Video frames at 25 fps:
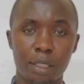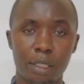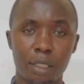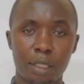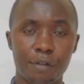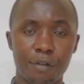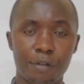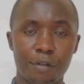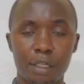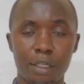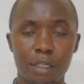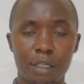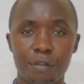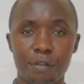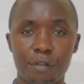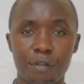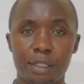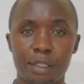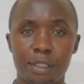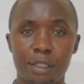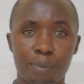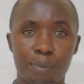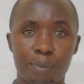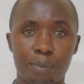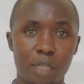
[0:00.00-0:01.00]
even if
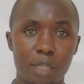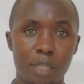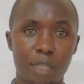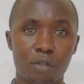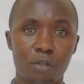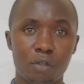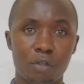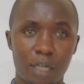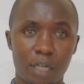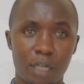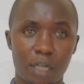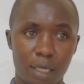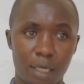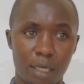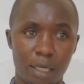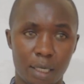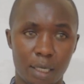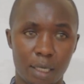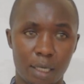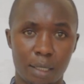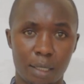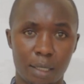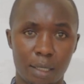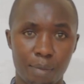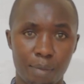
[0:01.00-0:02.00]
it's part of
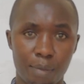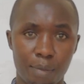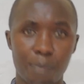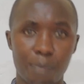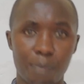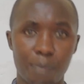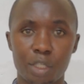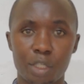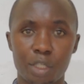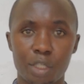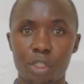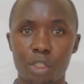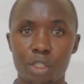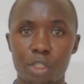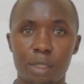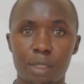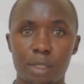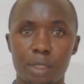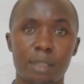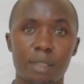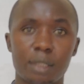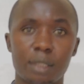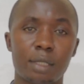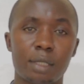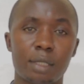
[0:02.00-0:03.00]
a published
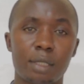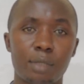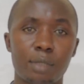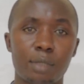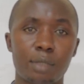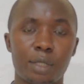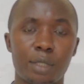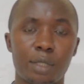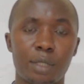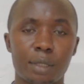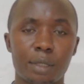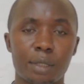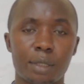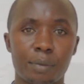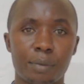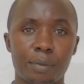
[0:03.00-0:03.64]
statement.